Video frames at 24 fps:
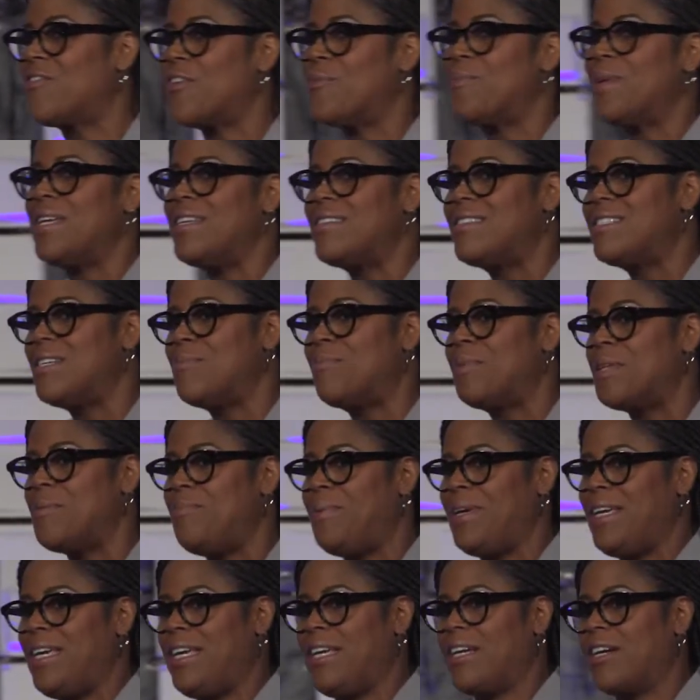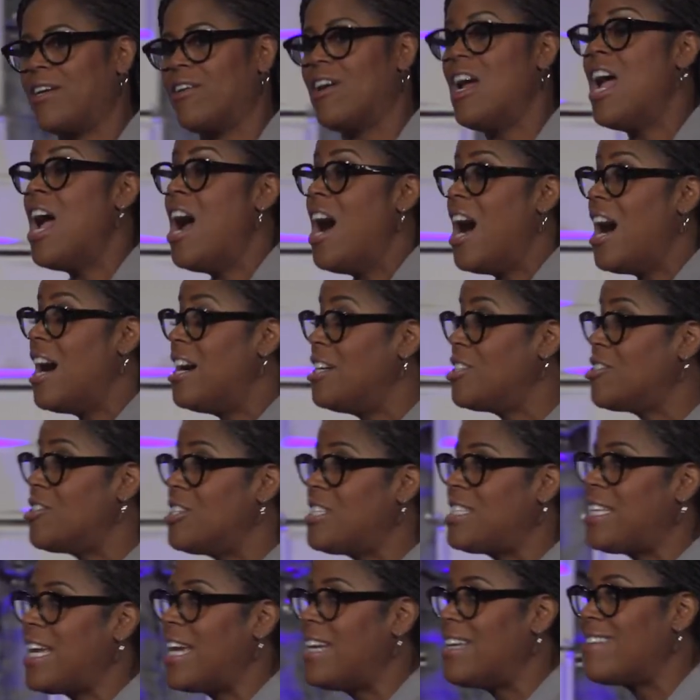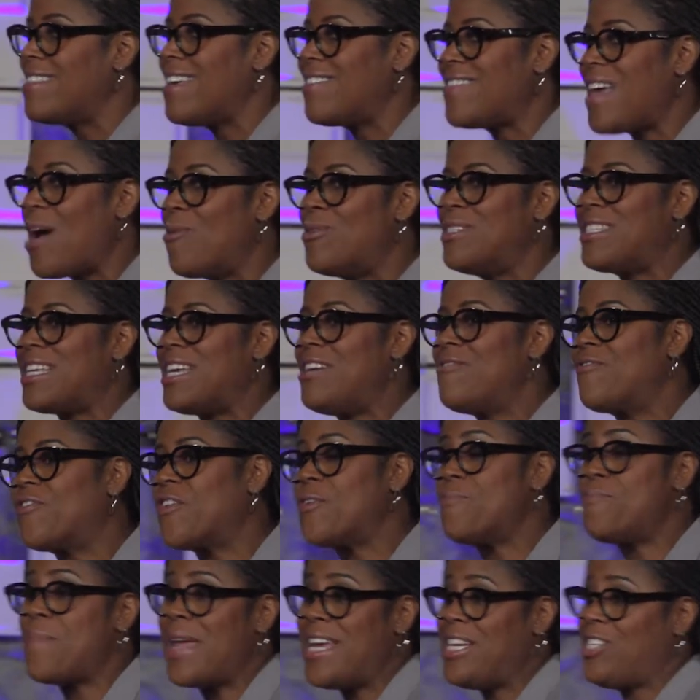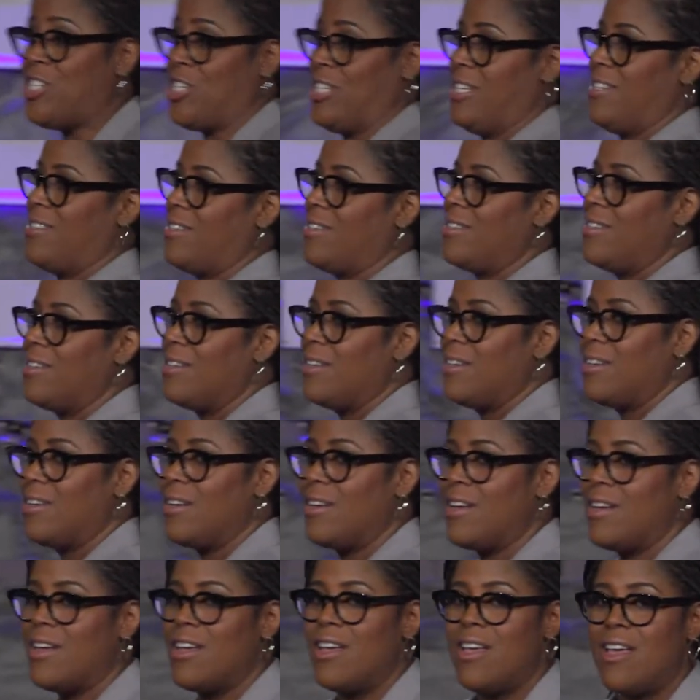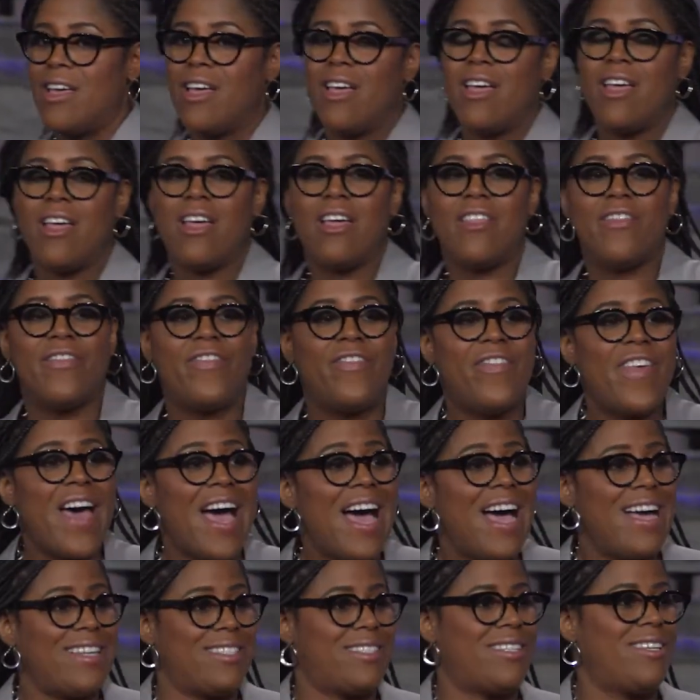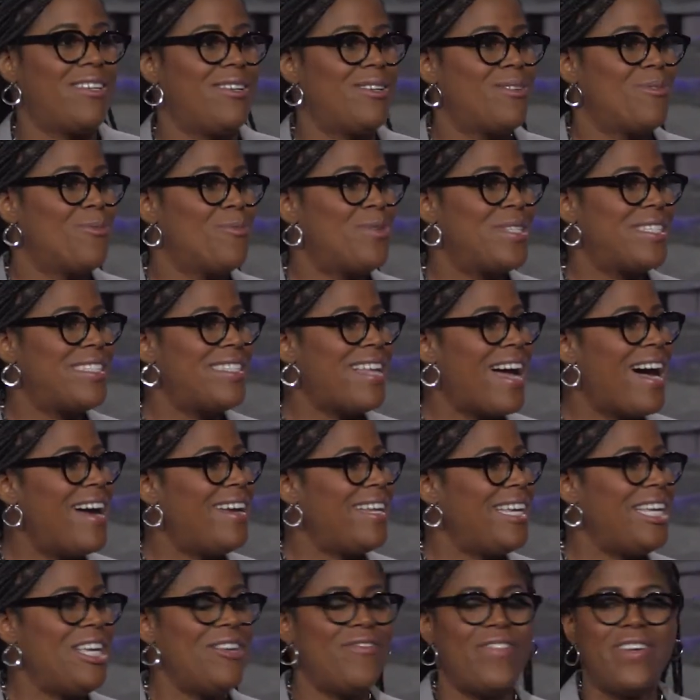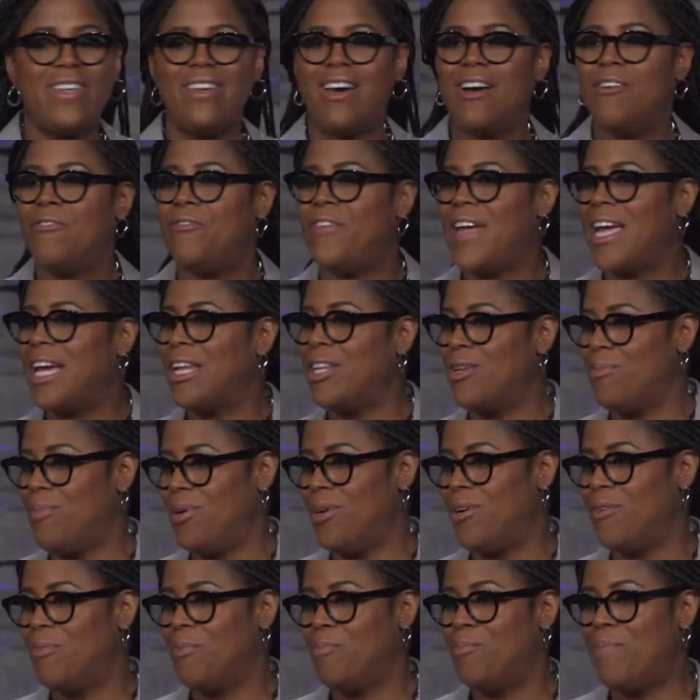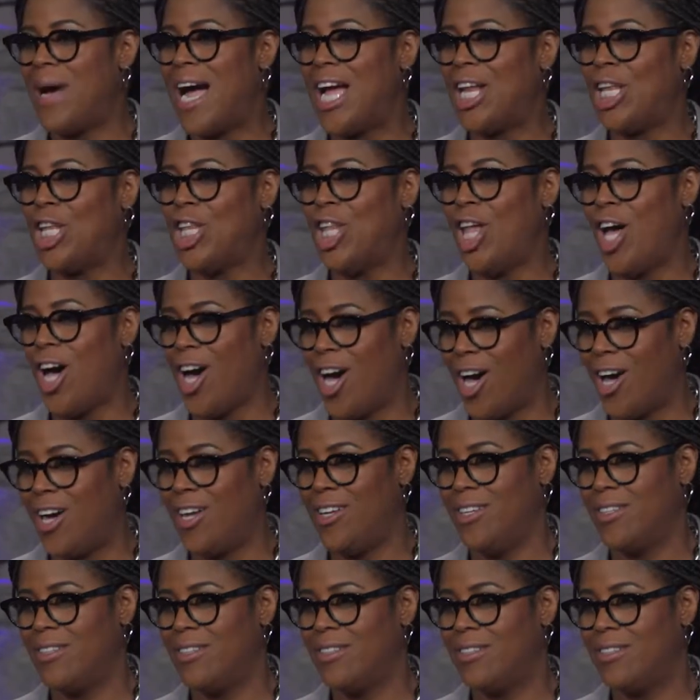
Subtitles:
for me to simply be here. Understanding that that was information that was not even available by law.